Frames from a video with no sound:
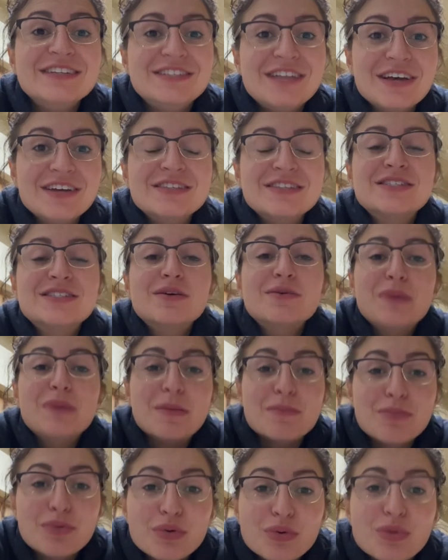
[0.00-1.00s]
does
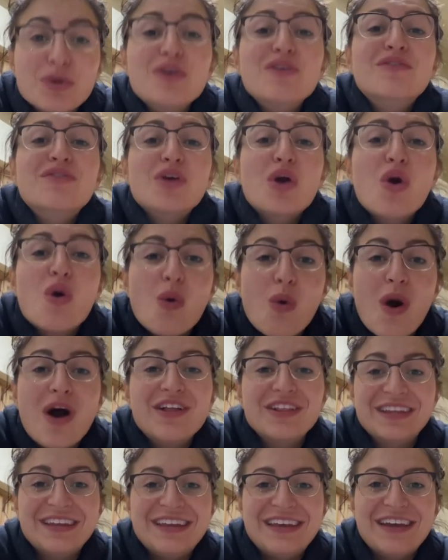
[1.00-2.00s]
improve the
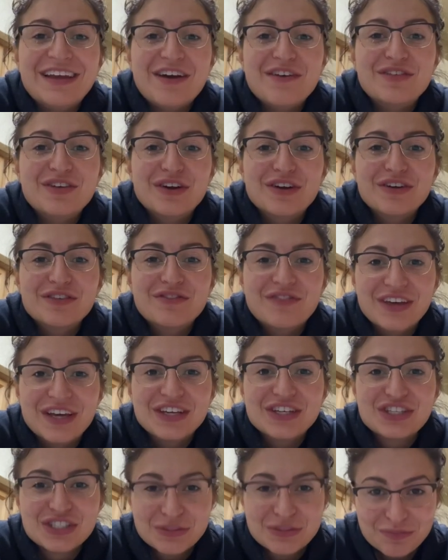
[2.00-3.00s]
quality of your
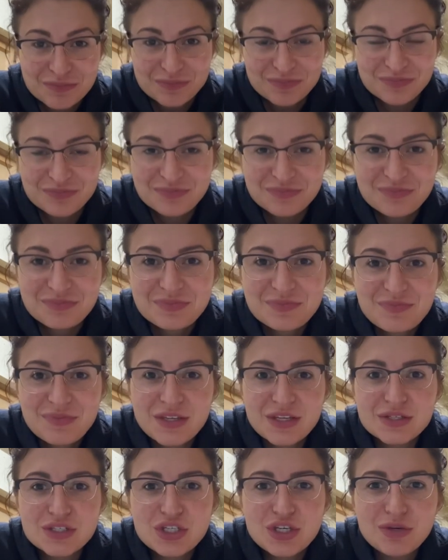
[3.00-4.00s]
fish.
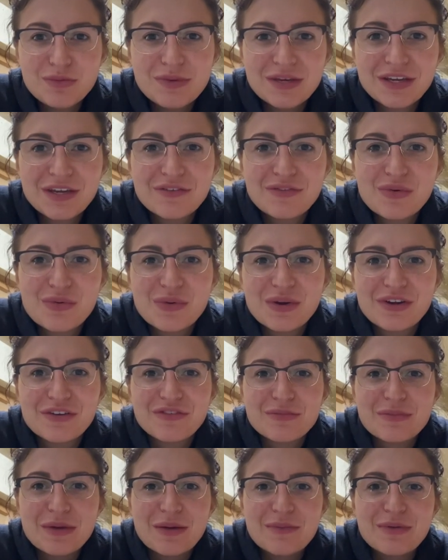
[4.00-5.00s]
Too big of a word for
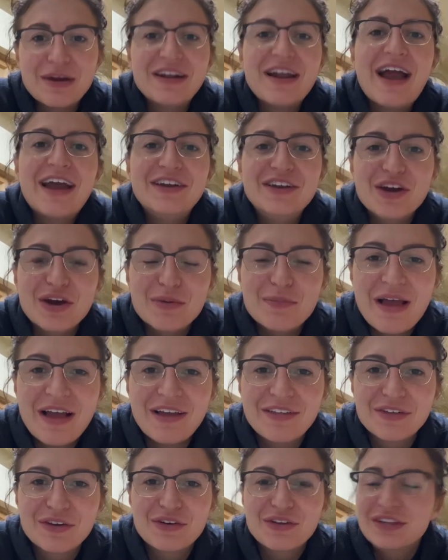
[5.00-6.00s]
my brain. I know,
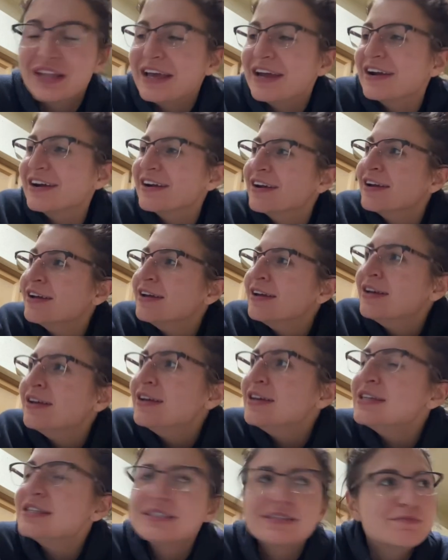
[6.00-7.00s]
pellicle layer.
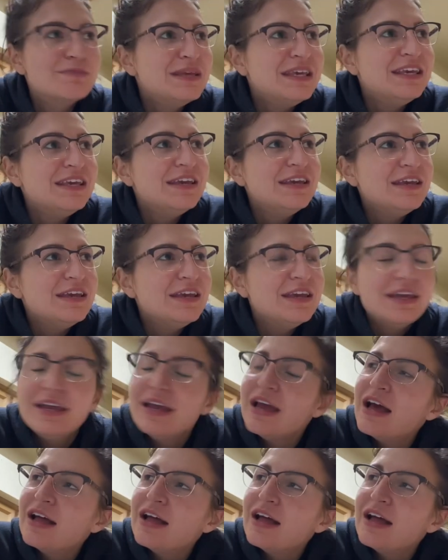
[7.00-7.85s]
It's Pellicle.